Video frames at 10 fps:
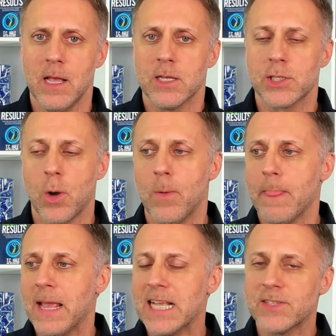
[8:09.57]
So
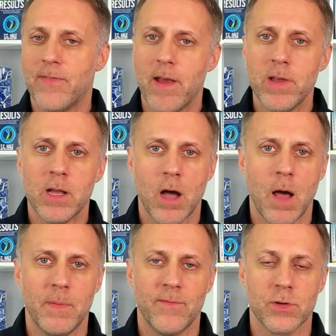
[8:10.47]
it's very
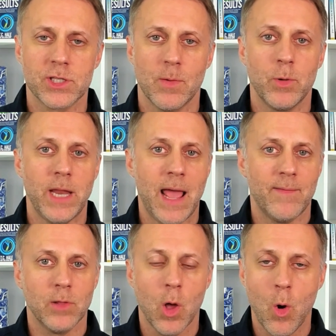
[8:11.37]
common for someone to have
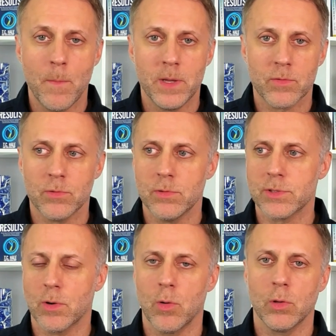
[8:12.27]
low
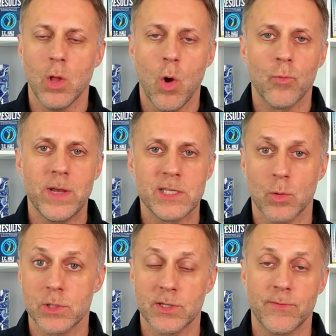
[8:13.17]
minerals or low
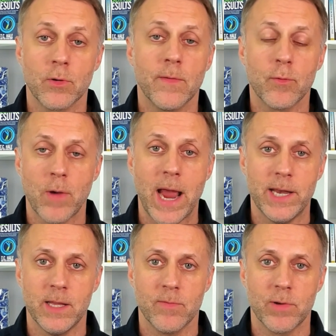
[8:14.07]
resources for a
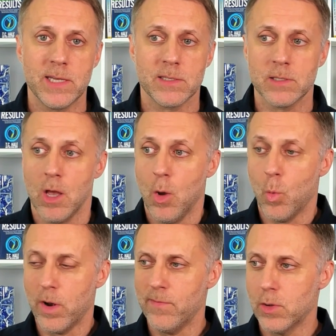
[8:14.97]
variety of reasons.
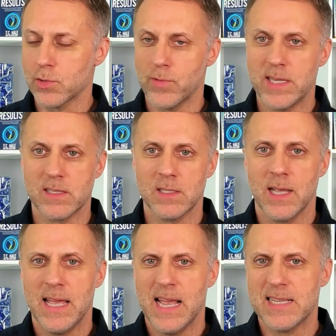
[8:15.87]
One of those reasons
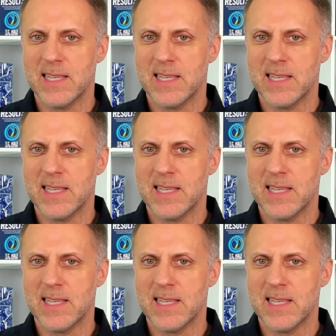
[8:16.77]
is